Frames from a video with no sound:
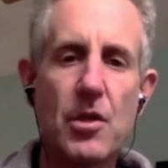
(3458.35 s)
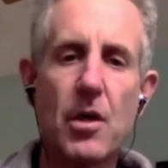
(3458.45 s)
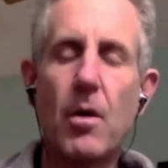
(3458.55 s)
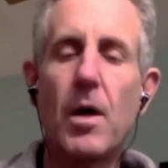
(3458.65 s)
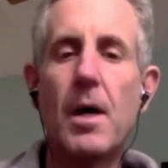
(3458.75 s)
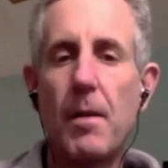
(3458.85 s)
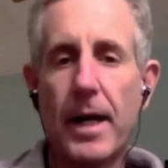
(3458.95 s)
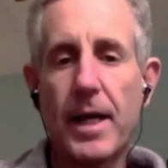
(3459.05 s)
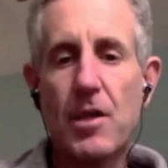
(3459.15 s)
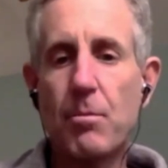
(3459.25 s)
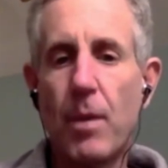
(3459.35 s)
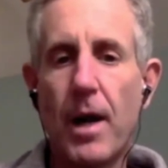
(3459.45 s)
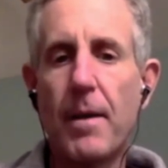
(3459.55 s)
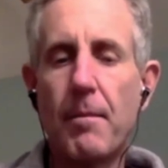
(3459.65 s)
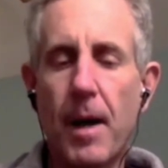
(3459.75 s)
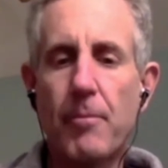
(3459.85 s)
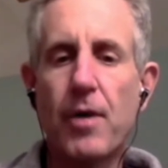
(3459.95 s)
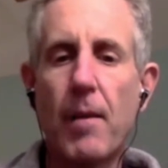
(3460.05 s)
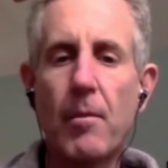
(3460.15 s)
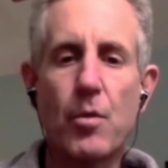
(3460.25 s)
So, I guess my
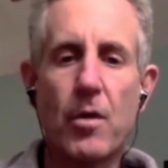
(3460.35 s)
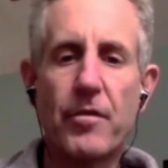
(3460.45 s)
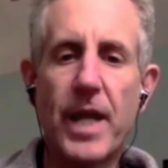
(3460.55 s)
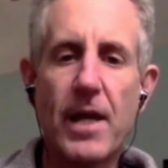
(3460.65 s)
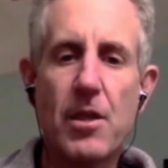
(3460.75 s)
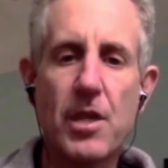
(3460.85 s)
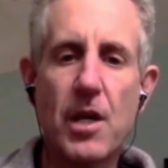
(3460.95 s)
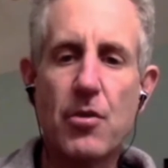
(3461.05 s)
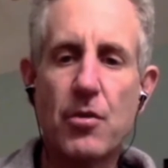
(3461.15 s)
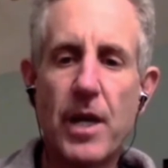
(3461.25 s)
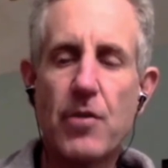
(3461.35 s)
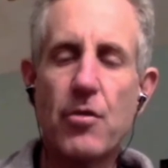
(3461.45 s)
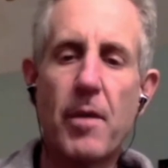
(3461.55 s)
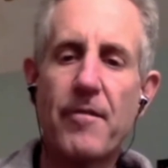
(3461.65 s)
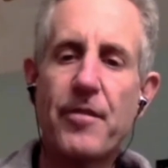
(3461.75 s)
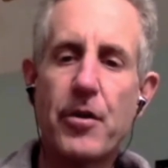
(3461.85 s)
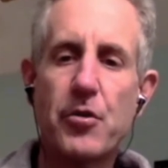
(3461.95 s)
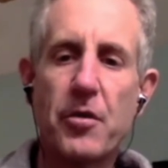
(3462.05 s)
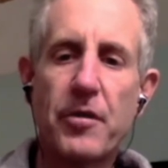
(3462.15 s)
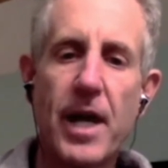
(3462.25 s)
problems were of an existential nature. My fears
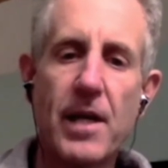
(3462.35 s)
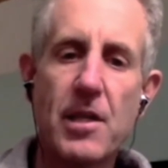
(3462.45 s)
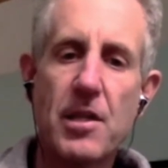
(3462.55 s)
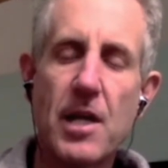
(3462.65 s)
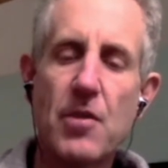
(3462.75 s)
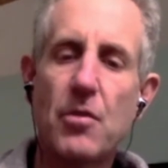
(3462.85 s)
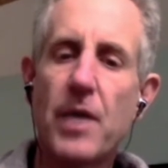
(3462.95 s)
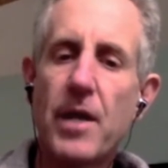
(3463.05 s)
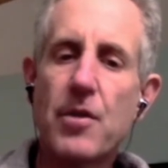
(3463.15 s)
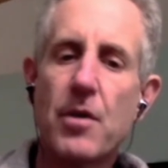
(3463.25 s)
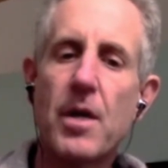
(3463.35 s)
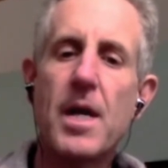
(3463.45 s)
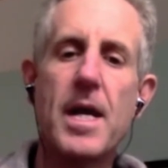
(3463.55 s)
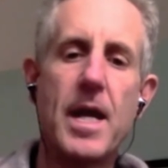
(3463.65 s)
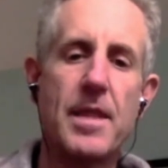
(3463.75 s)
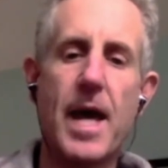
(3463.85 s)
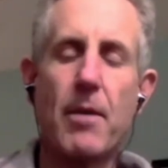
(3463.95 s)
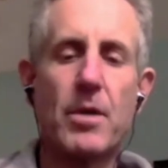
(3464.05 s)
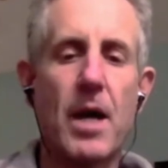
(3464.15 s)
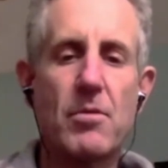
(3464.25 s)
were of an existential nature. In that,
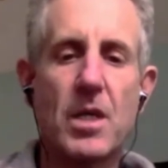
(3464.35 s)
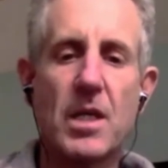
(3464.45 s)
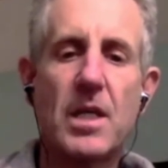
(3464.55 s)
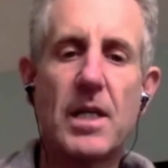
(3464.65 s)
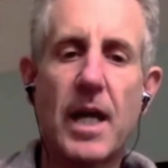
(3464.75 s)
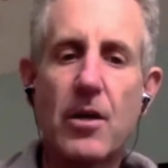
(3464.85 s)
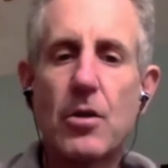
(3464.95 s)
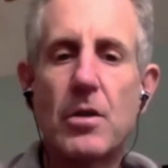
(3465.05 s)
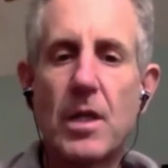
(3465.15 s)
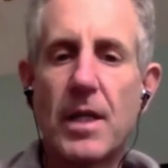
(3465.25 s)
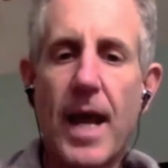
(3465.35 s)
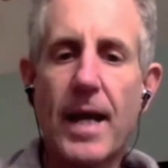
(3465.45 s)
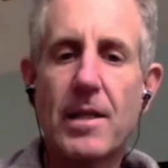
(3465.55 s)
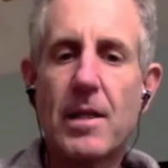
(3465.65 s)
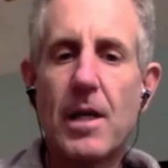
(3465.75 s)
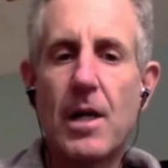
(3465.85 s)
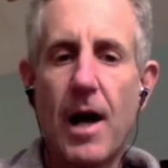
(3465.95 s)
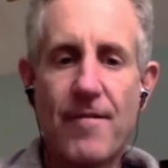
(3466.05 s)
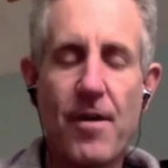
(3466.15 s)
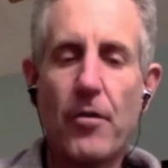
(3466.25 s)
when I was a kid, I couldn't connect.
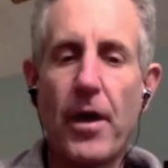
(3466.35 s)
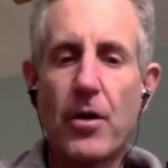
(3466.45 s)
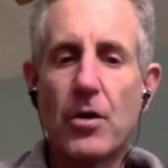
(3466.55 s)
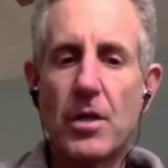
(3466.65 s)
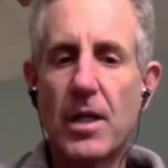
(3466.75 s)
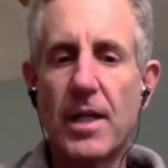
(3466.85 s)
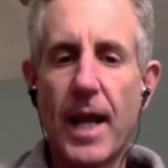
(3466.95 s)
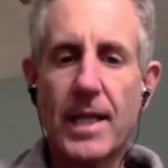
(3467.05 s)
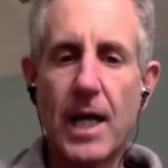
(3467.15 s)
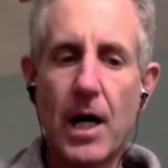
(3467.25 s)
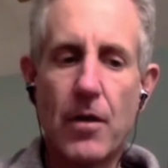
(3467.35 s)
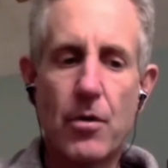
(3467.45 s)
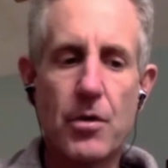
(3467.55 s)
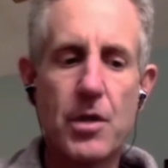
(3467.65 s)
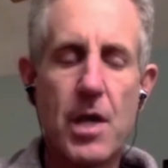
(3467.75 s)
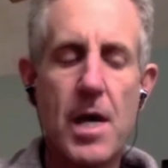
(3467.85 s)
I felt I couldn't connect to others.